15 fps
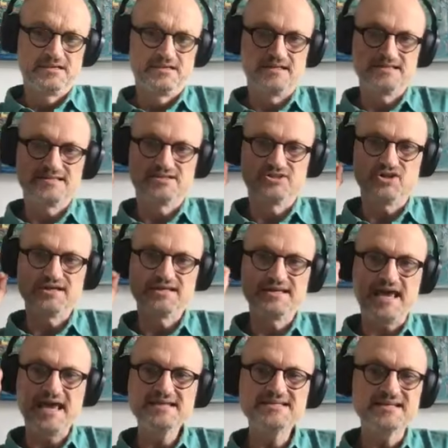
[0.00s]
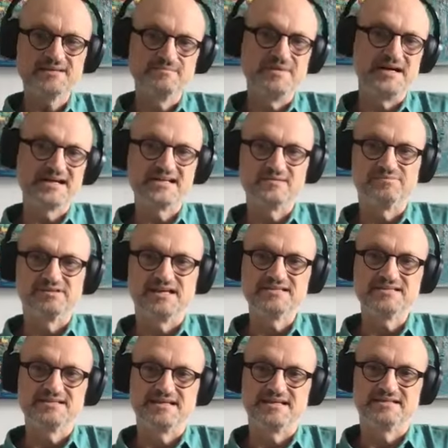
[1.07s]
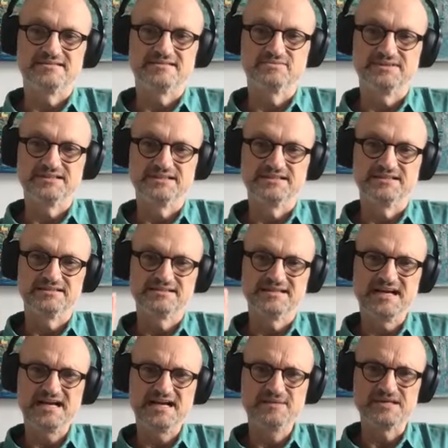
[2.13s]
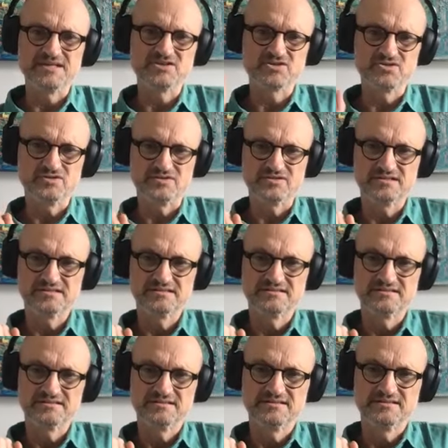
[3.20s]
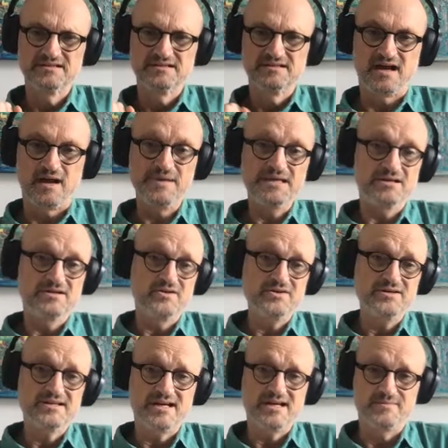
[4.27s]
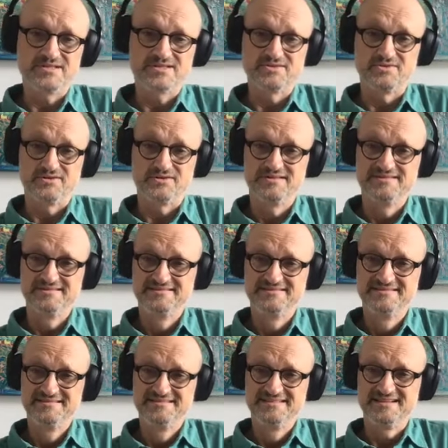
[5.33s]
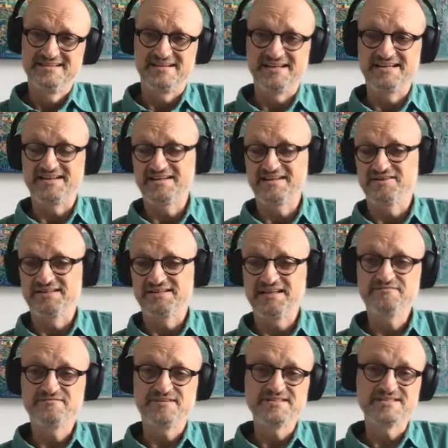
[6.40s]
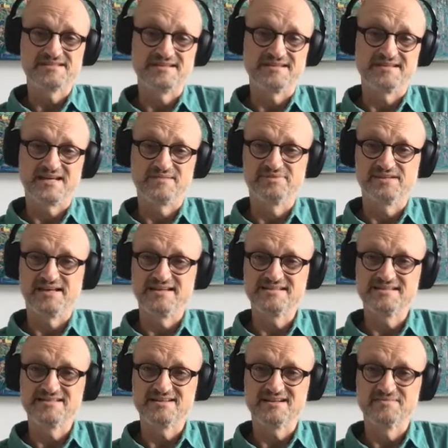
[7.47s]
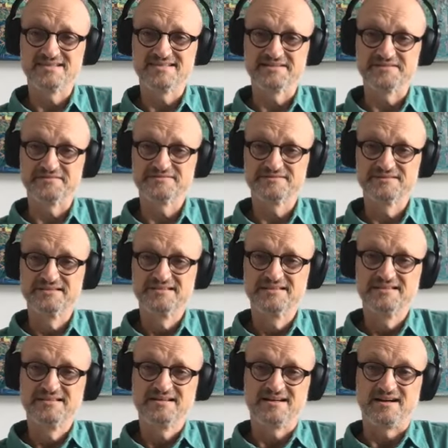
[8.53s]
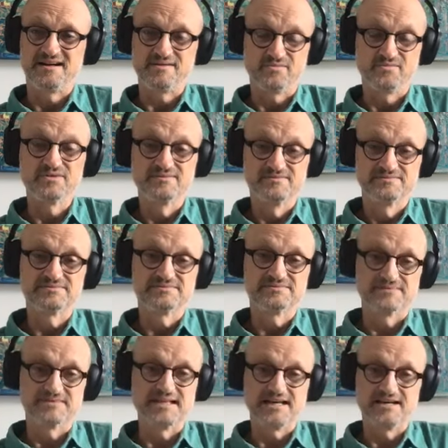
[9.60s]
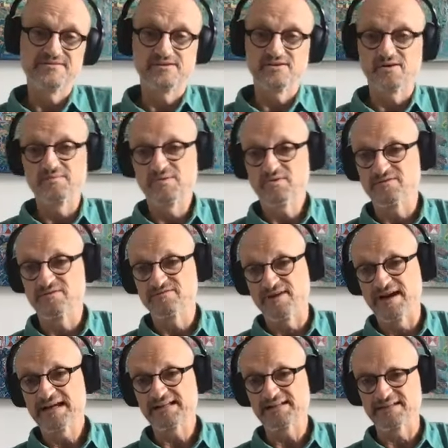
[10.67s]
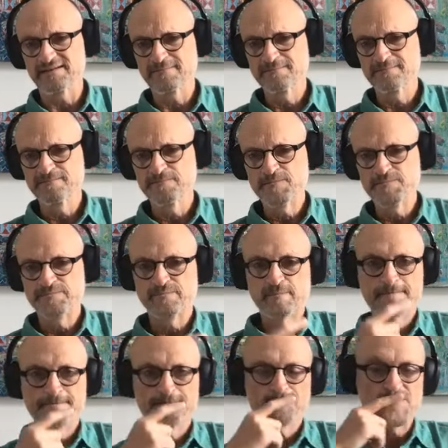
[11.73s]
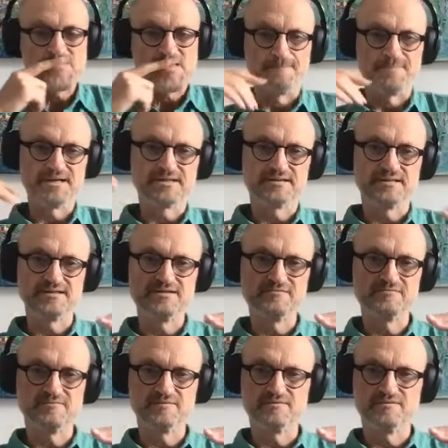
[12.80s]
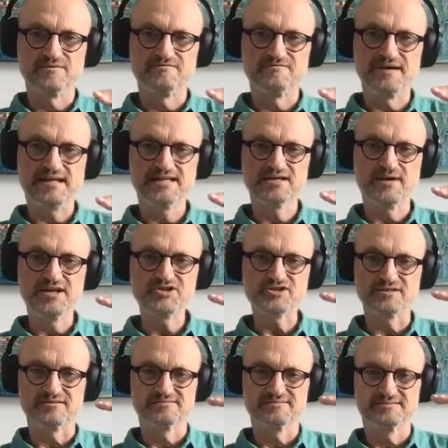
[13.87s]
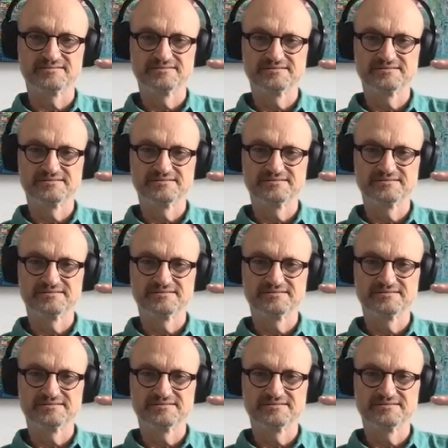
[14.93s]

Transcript: there's a gigantic marketplace now where calm is good. I mean, I know calm is good. And, and I love visiting that place inside myself. I would love a lot more, frankly. But the, the valuation,